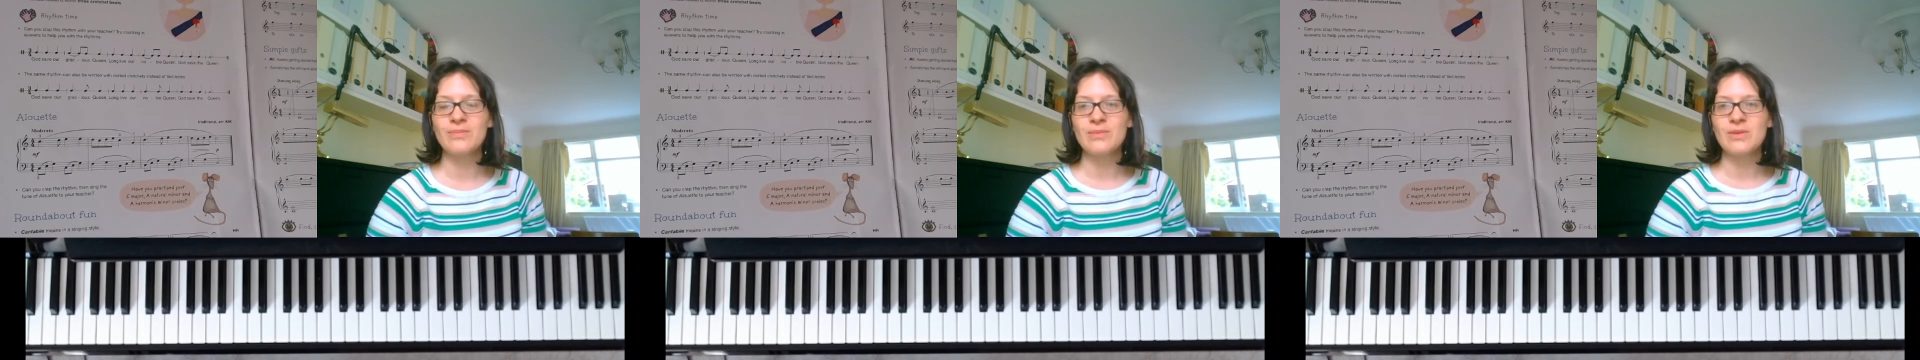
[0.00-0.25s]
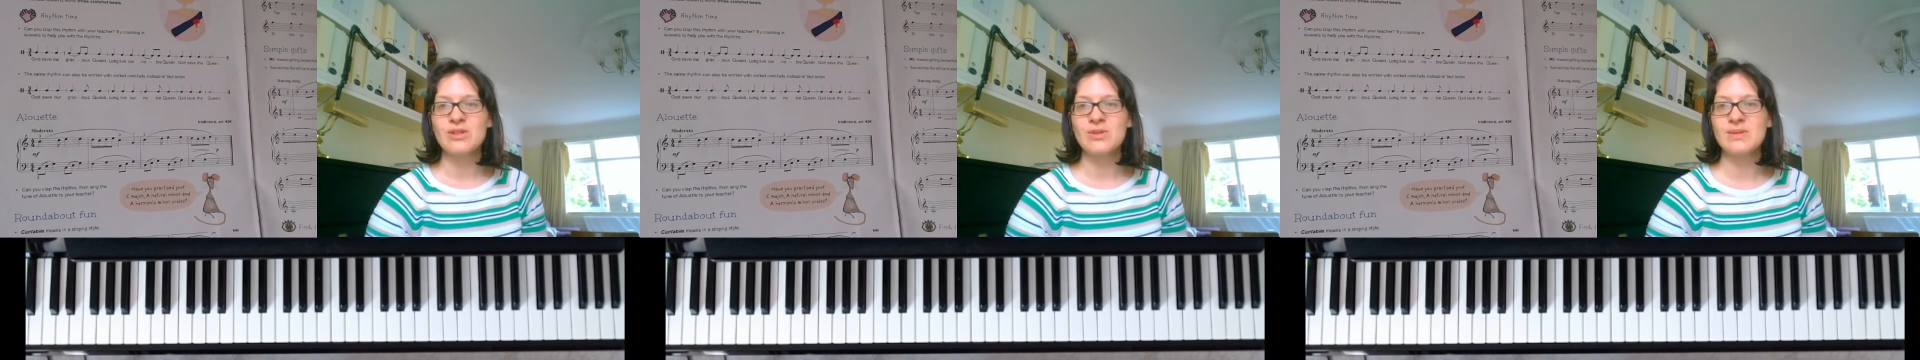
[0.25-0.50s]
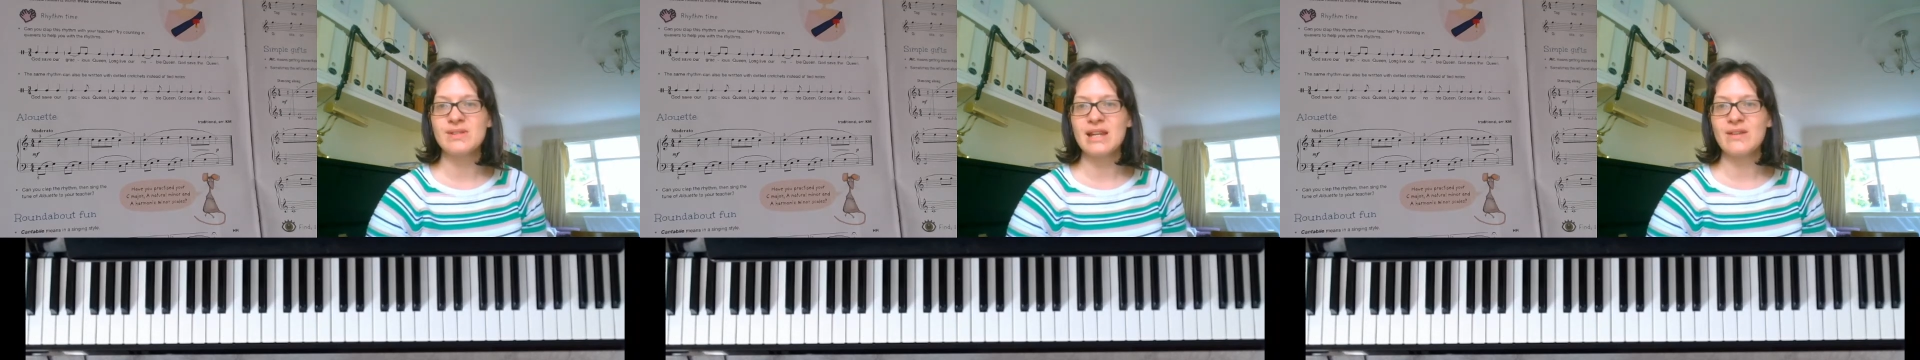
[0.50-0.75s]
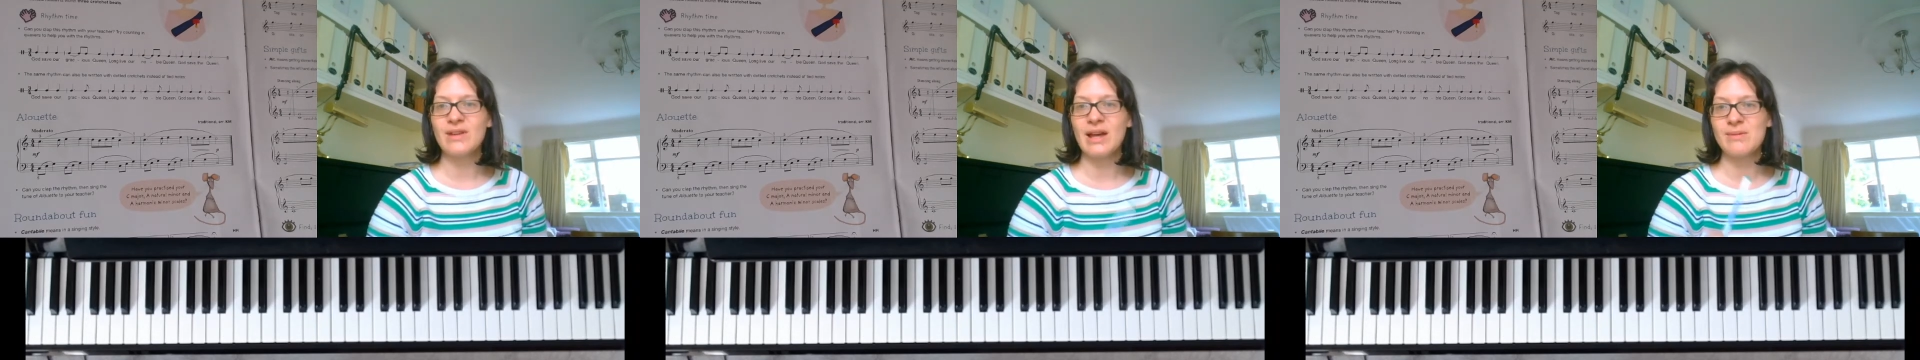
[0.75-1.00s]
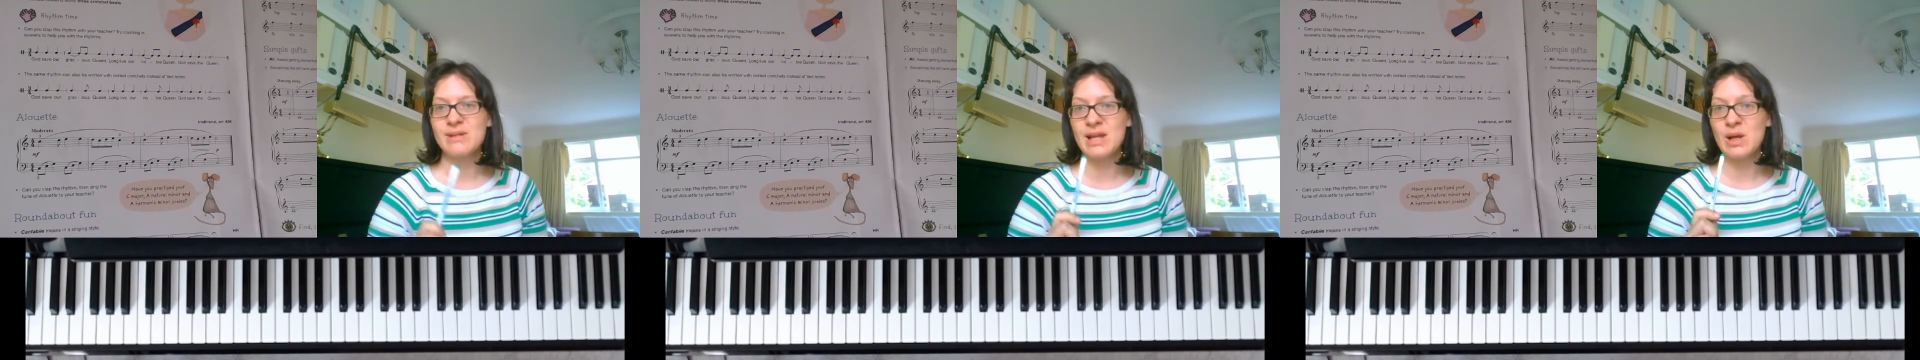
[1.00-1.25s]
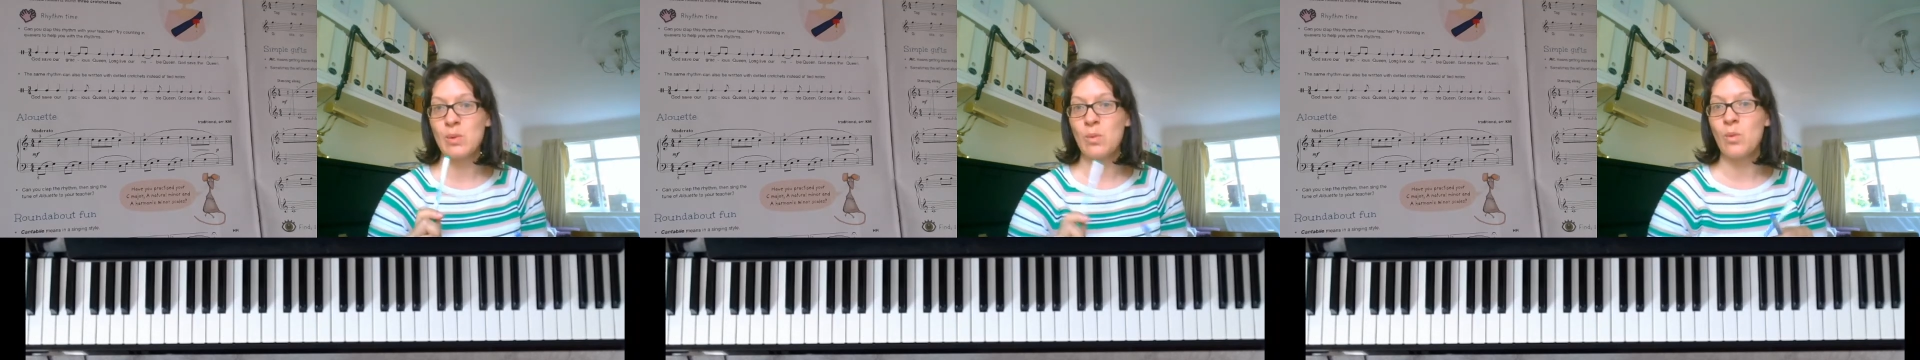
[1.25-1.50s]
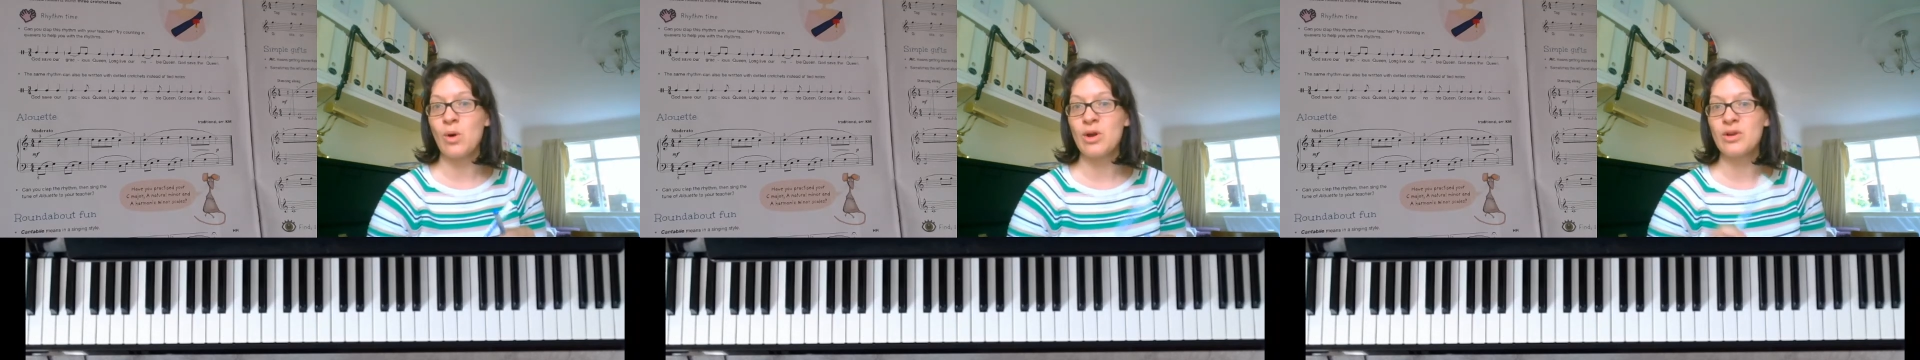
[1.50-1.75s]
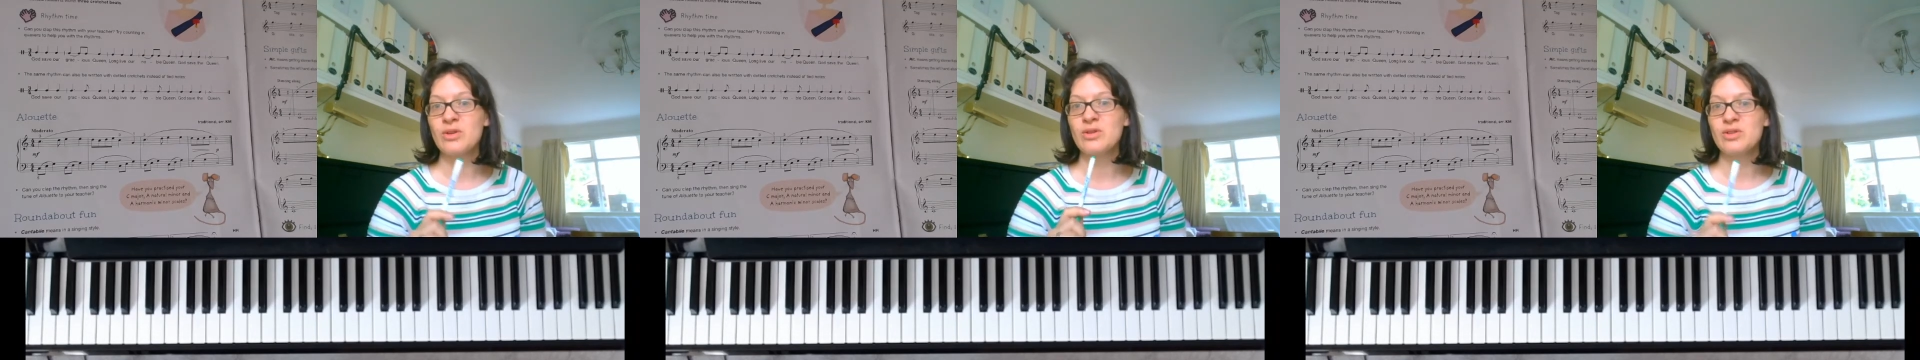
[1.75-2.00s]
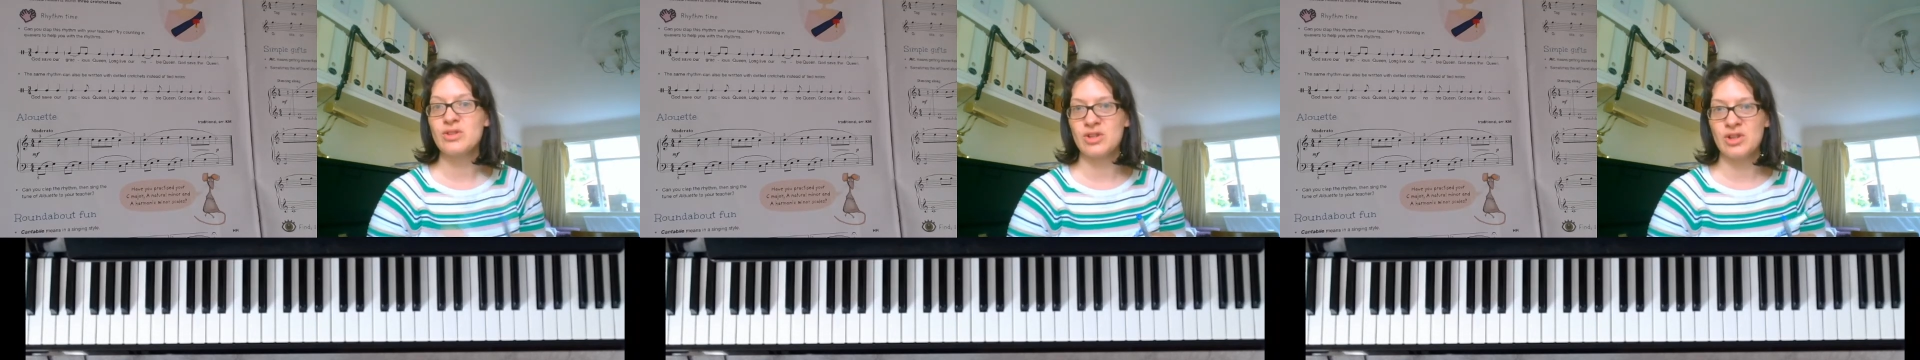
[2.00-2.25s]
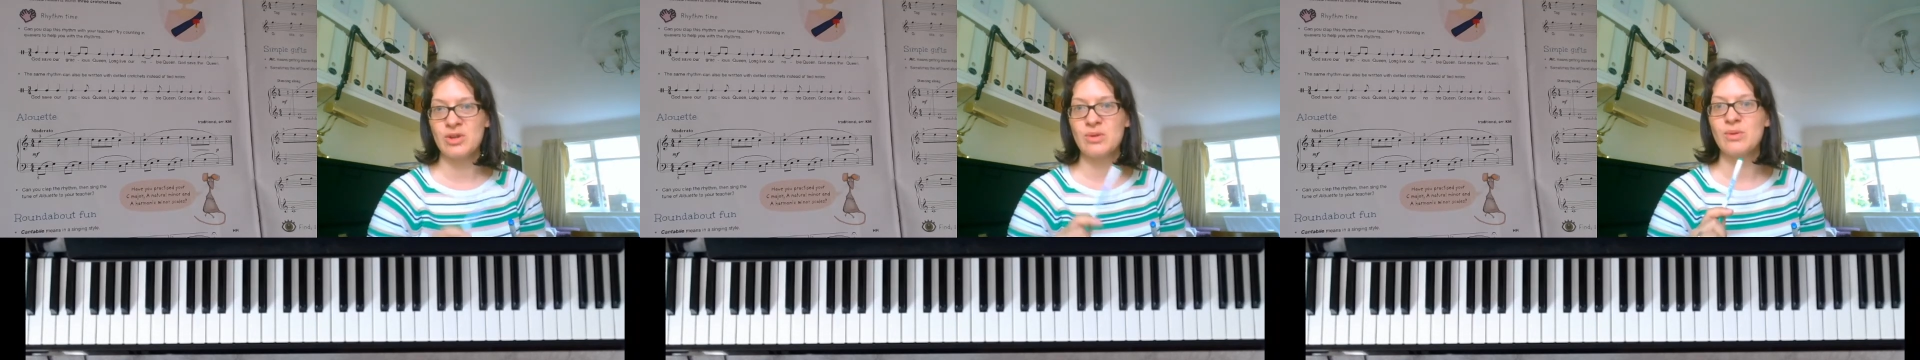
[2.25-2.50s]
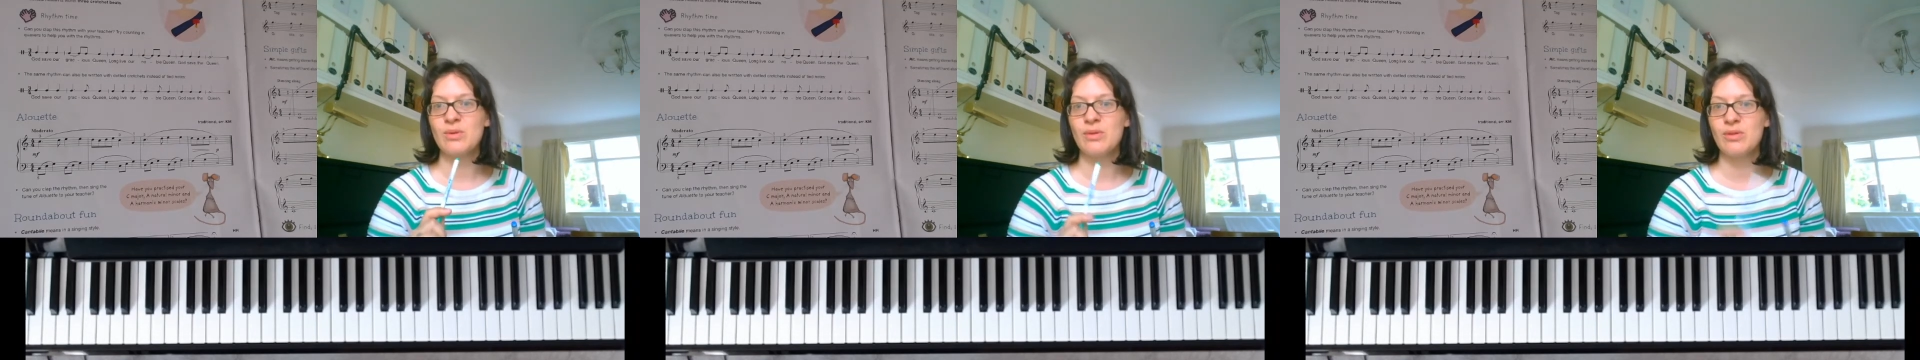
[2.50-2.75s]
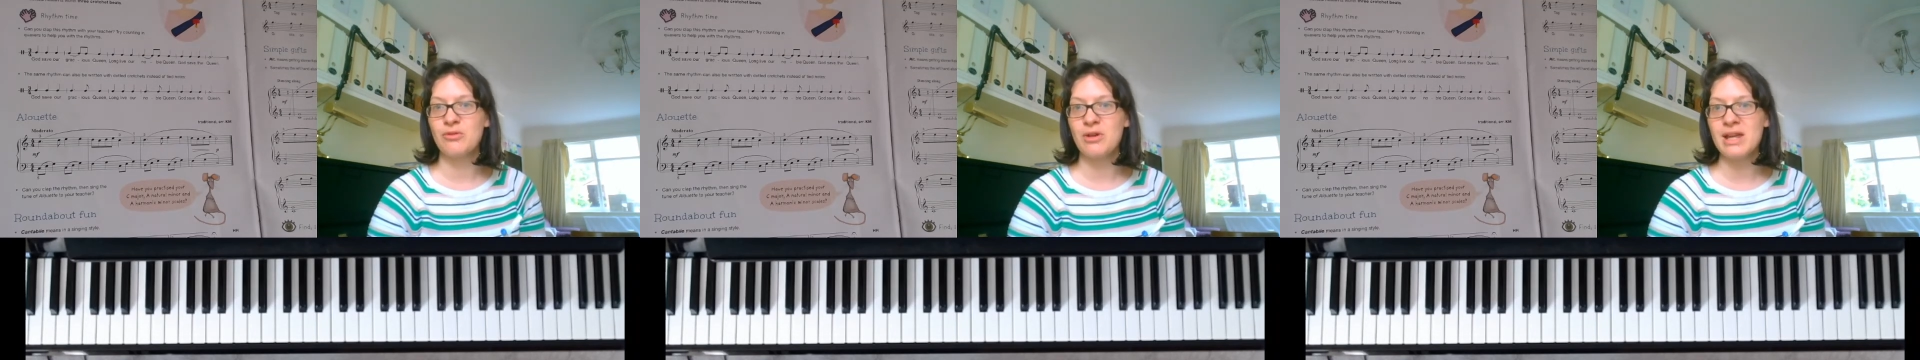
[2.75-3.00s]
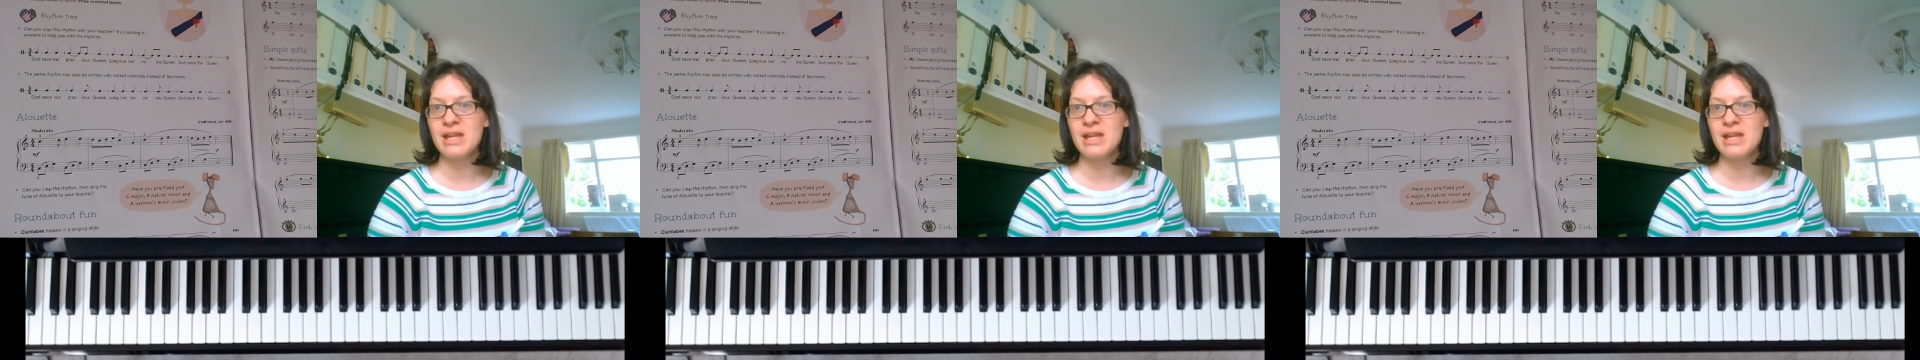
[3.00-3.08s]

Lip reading: So instead of counting 1, 2, 3,